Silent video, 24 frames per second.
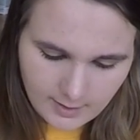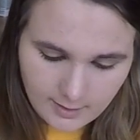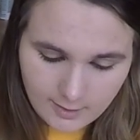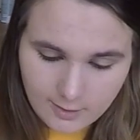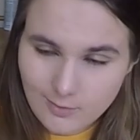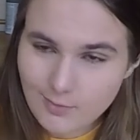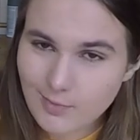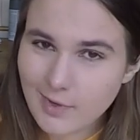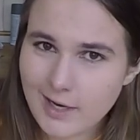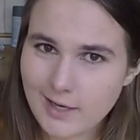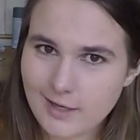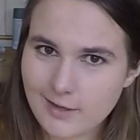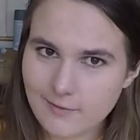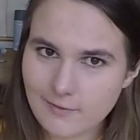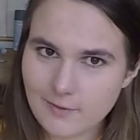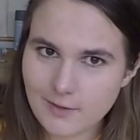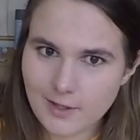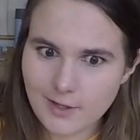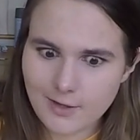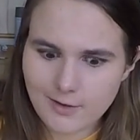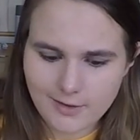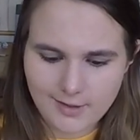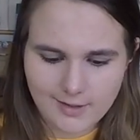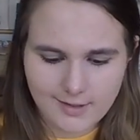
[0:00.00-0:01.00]
You might have
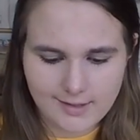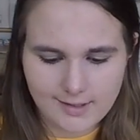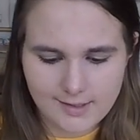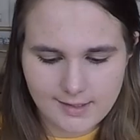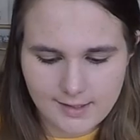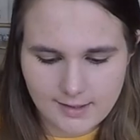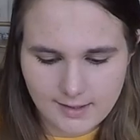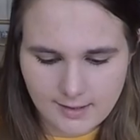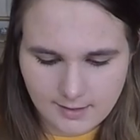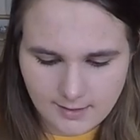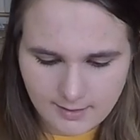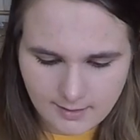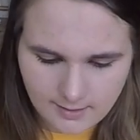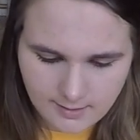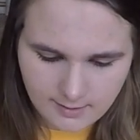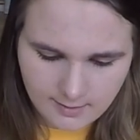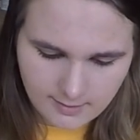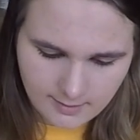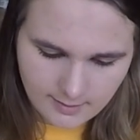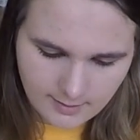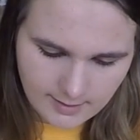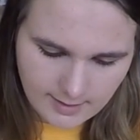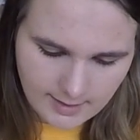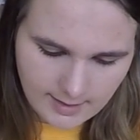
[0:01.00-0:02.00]
noticed
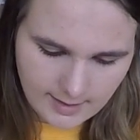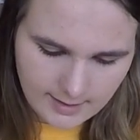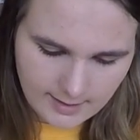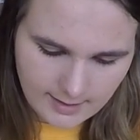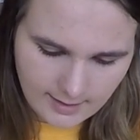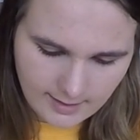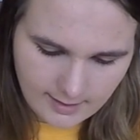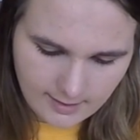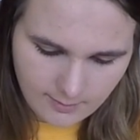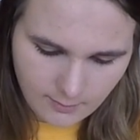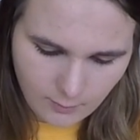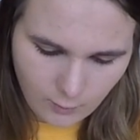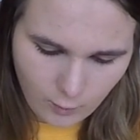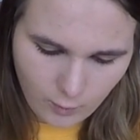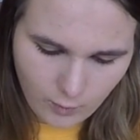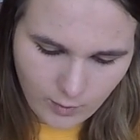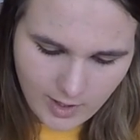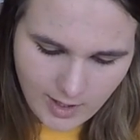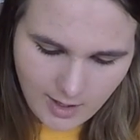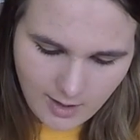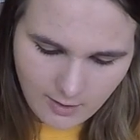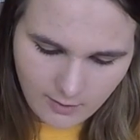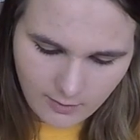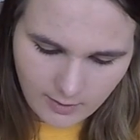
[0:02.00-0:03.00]
that I am
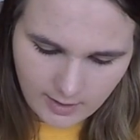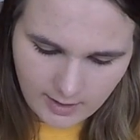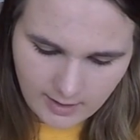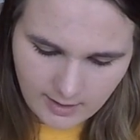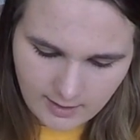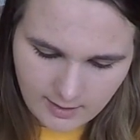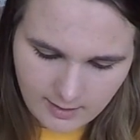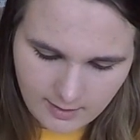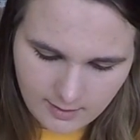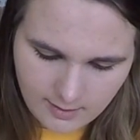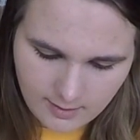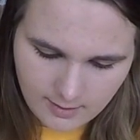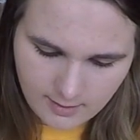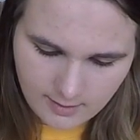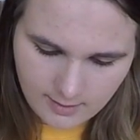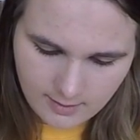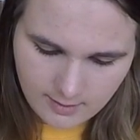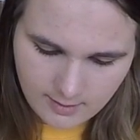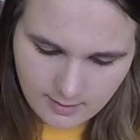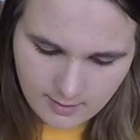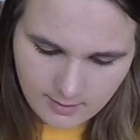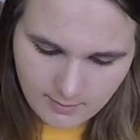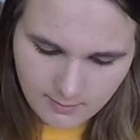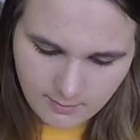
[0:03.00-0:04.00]
wearing
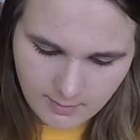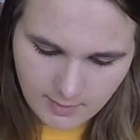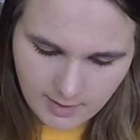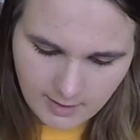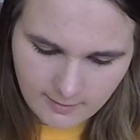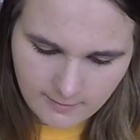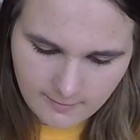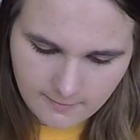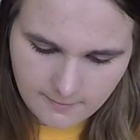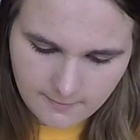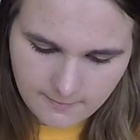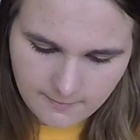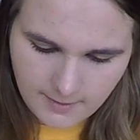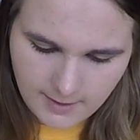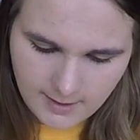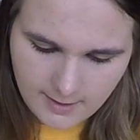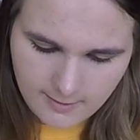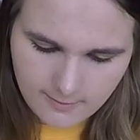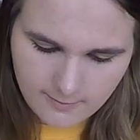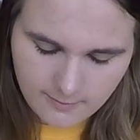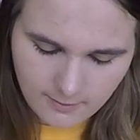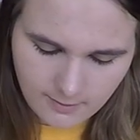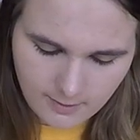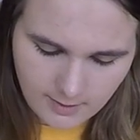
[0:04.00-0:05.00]
my
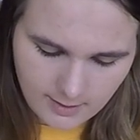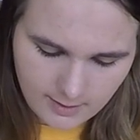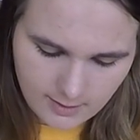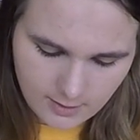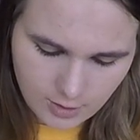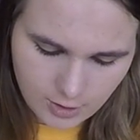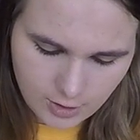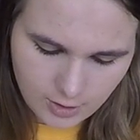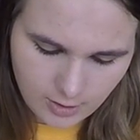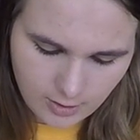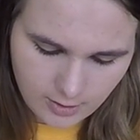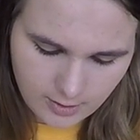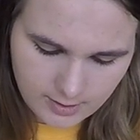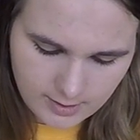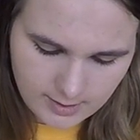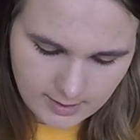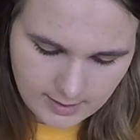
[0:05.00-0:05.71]
favorite shirt